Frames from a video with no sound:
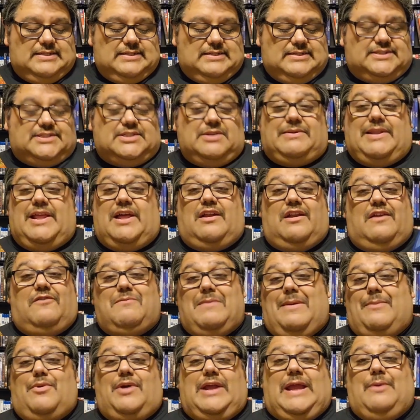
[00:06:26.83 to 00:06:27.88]
So now I don't know if
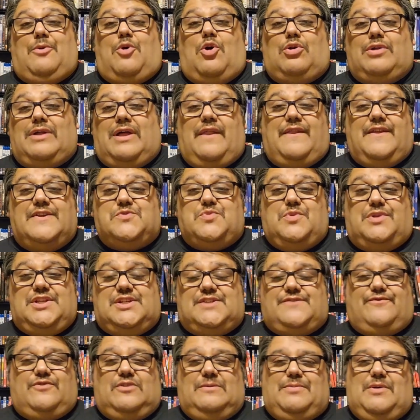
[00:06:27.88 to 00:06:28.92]
maybe I'll keep hold on to this one
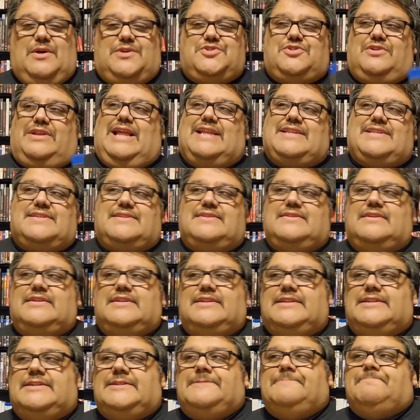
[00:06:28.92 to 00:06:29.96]
just for the poster. That's
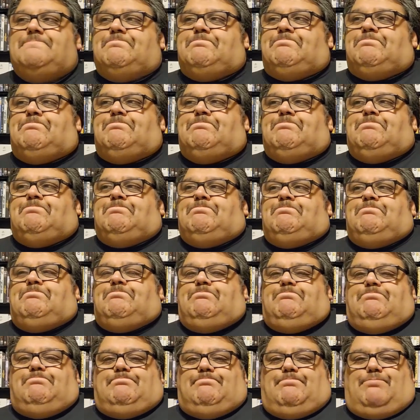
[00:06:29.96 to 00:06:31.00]

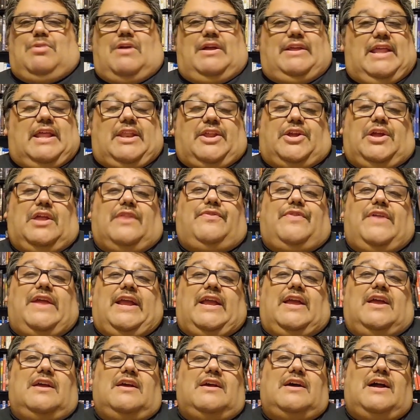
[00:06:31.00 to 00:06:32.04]
probably not a good
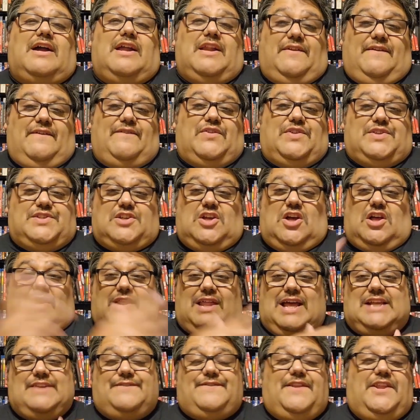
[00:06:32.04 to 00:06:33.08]
thing. If you saw the
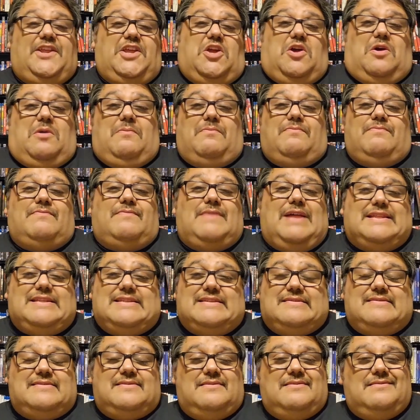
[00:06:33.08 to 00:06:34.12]
last video,
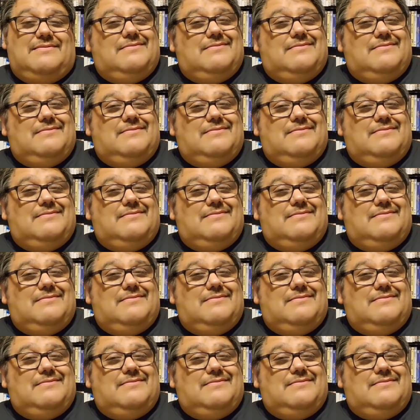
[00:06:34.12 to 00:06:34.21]
that's